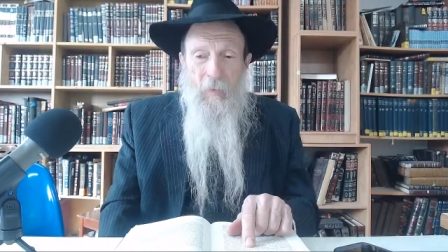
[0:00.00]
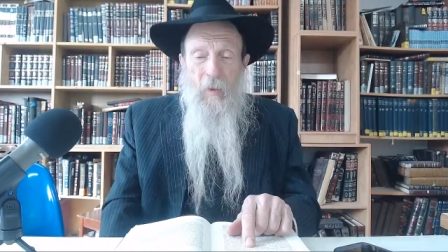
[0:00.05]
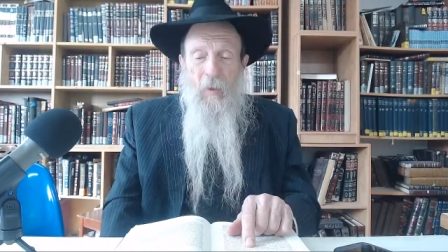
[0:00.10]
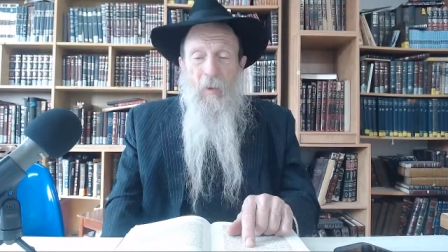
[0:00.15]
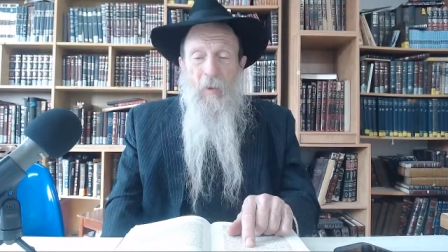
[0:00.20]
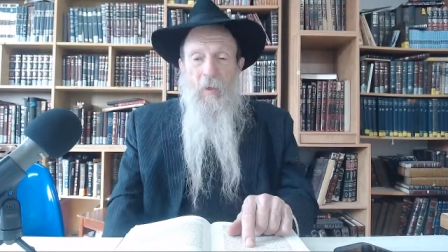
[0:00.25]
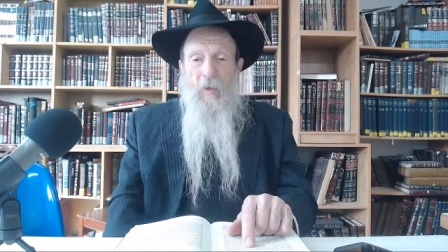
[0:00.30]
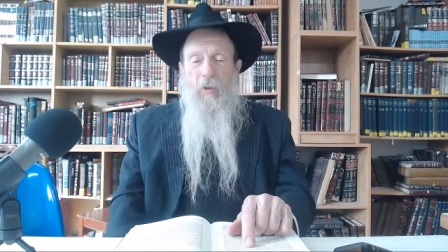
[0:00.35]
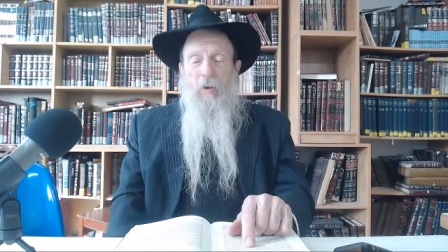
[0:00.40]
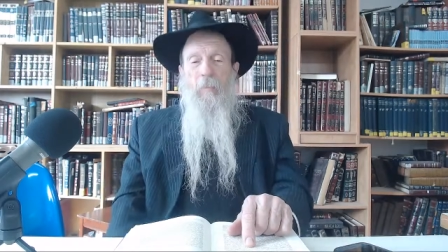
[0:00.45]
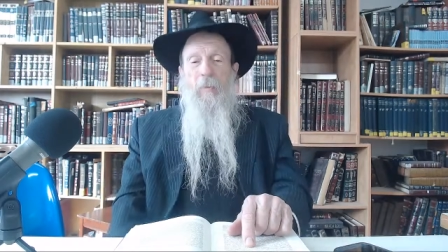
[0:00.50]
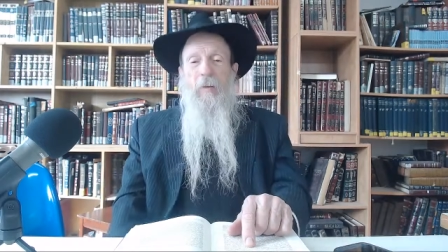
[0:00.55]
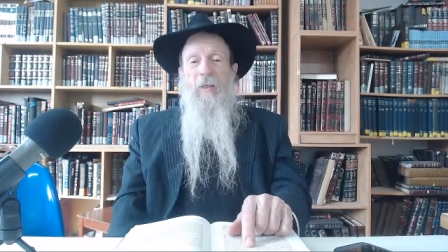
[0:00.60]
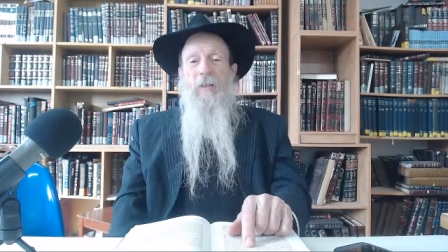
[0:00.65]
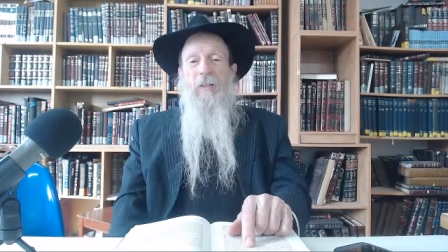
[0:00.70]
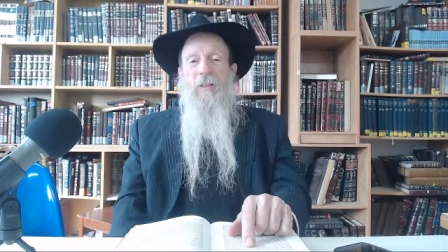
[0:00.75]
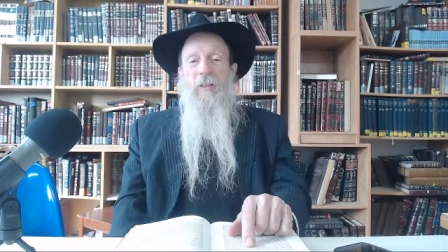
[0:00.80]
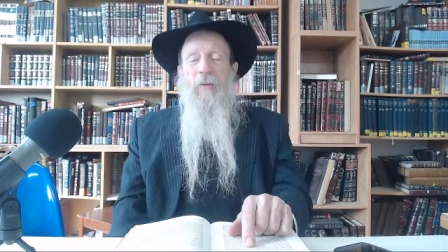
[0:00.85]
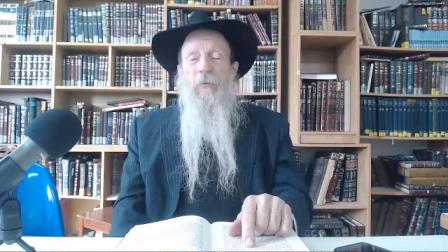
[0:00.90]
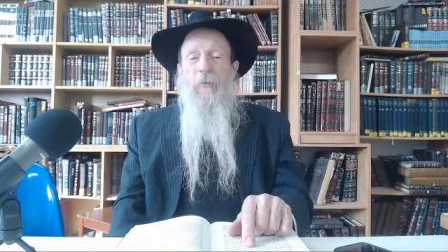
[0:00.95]
There's a
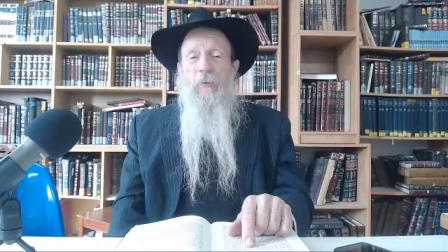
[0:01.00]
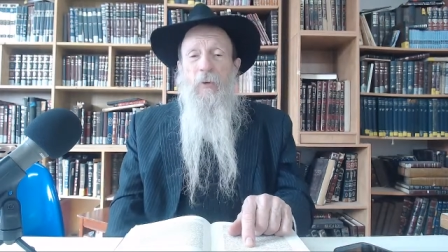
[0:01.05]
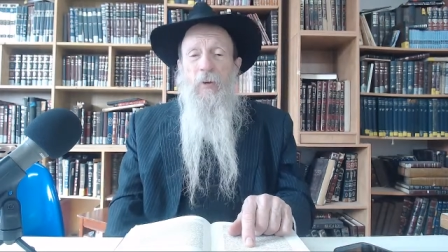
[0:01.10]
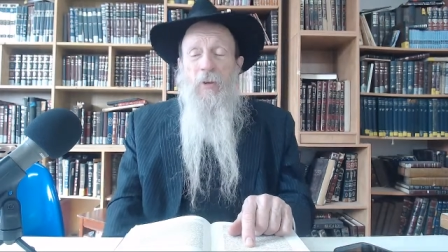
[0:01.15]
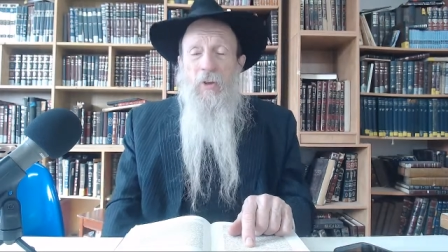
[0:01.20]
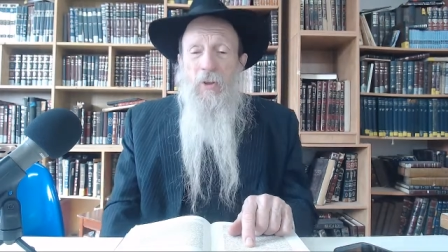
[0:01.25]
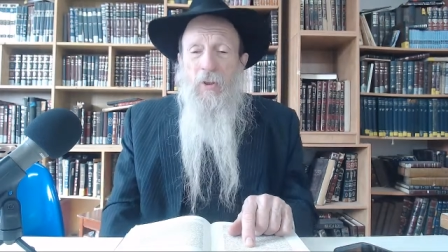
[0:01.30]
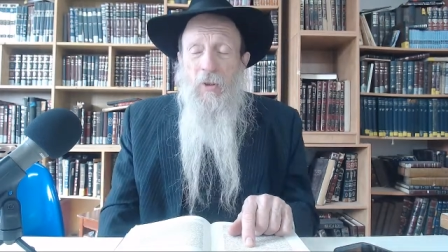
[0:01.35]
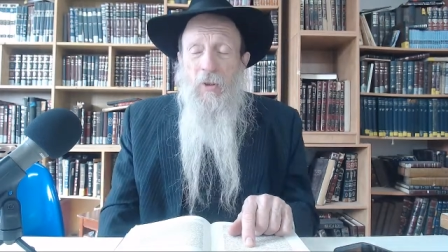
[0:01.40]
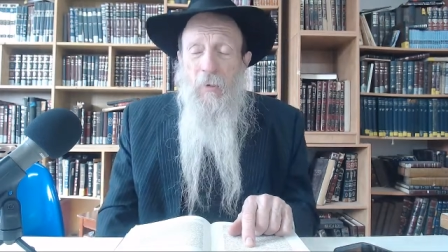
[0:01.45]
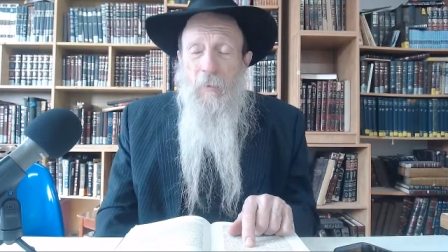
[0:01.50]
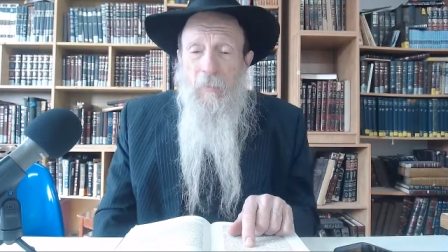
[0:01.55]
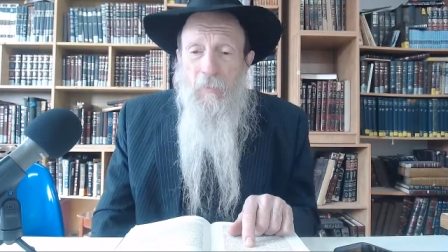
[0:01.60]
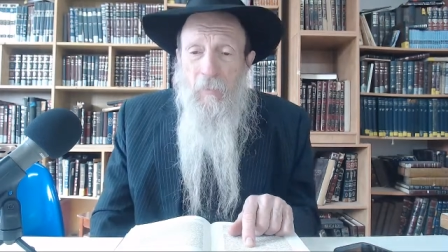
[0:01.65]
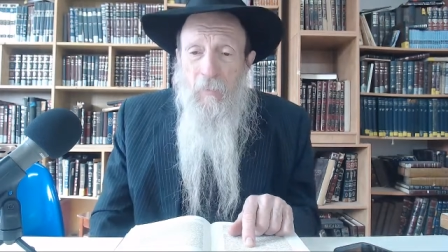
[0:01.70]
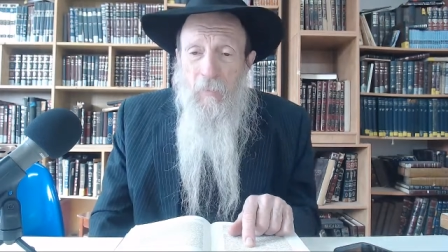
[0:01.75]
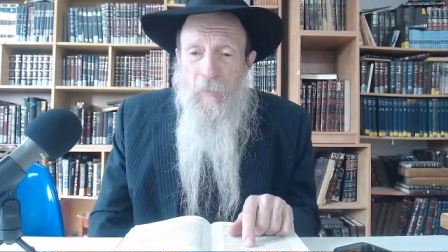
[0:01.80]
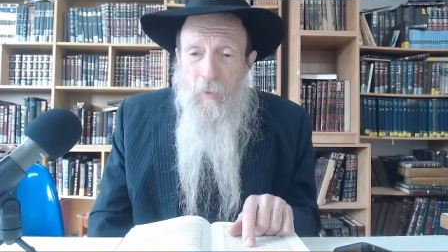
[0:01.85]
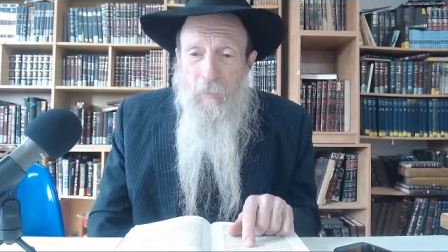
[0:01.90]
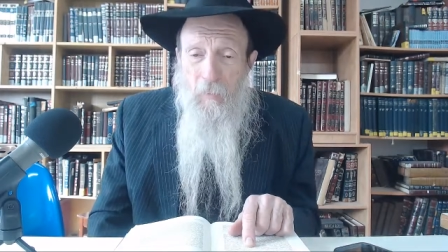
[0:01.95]
big difference
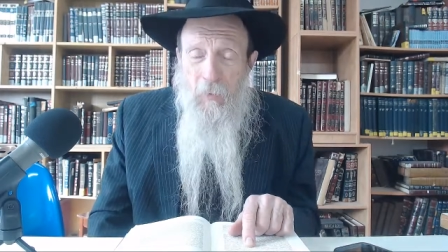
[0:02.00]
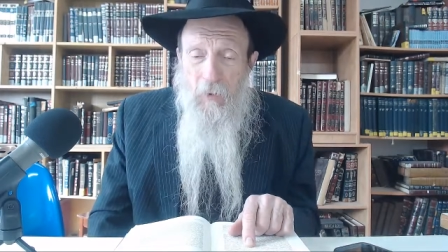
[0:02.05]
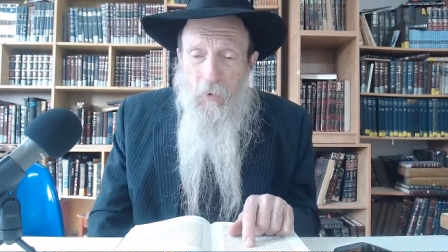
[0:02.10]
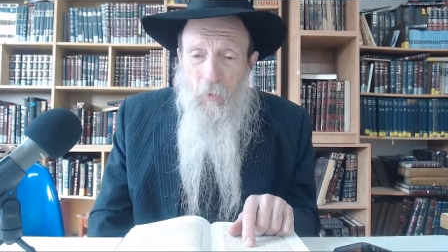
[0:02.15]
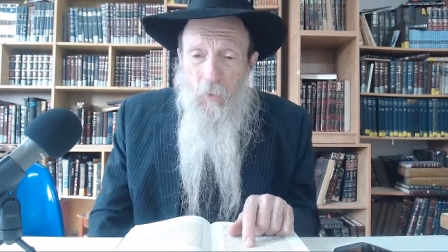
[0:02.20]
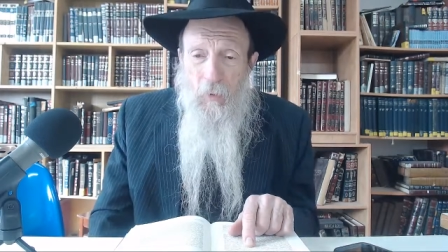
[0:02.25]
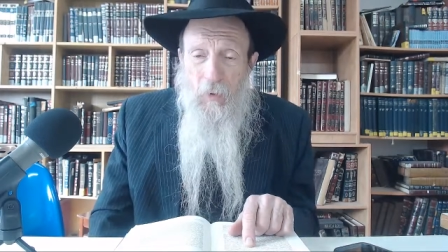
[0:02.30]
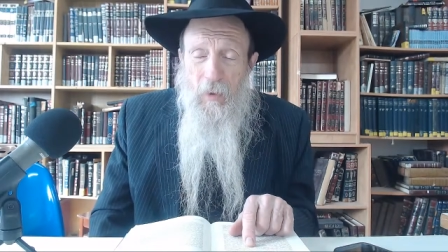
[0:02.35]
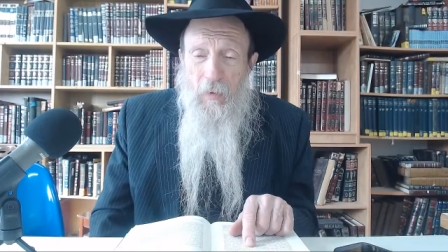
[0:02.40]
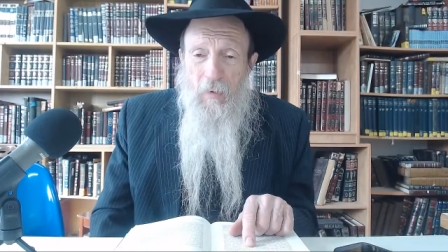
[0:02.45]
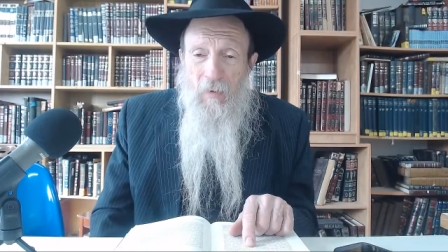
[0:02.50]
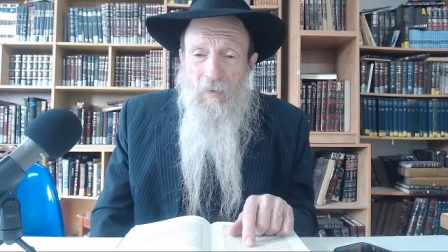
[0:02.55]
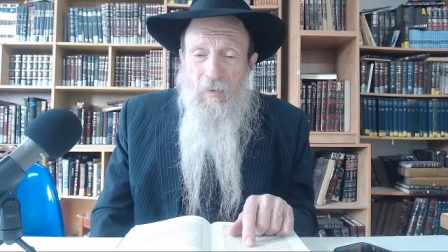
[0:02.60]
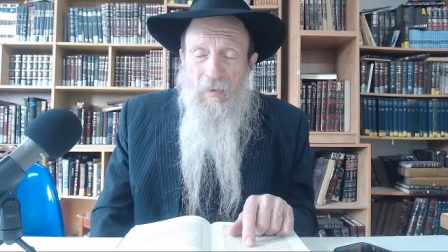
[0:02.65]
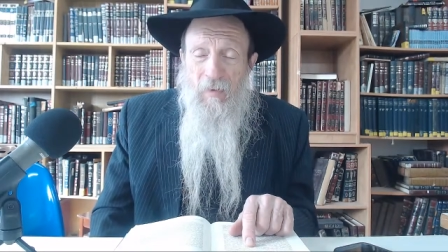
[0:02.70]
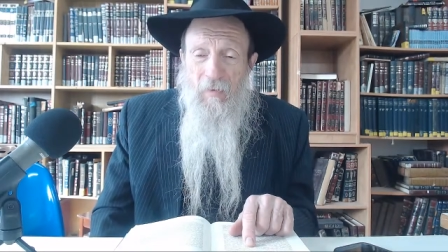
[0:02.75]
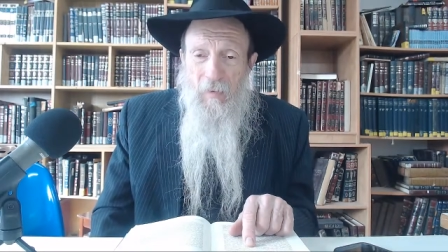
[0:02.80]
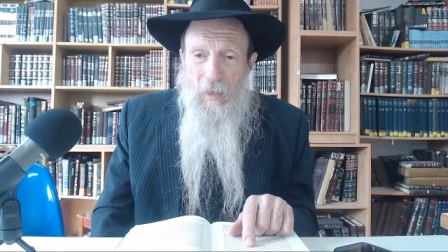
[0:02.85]
between